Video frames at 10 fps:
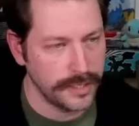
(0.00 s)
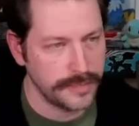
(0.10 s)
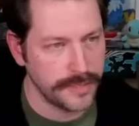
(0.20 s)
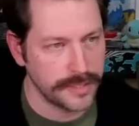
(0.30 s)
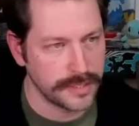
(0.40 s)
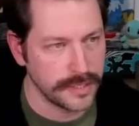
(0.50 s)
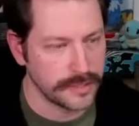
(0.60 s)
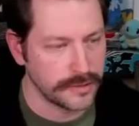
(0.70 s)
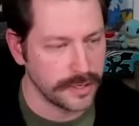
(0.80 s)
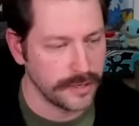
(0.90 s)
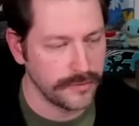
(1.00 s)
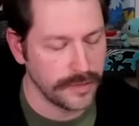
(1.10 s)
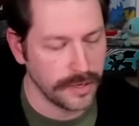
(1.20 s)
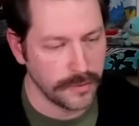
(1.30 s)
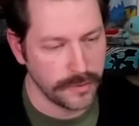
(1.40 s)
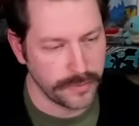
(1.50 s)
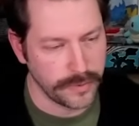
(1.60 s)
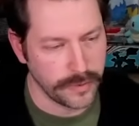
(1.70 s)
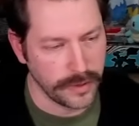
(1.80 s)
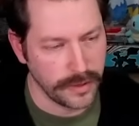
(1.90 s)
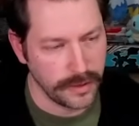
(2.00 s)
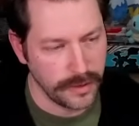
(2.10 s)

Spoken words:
it makes sense, right? I've only got 1 point.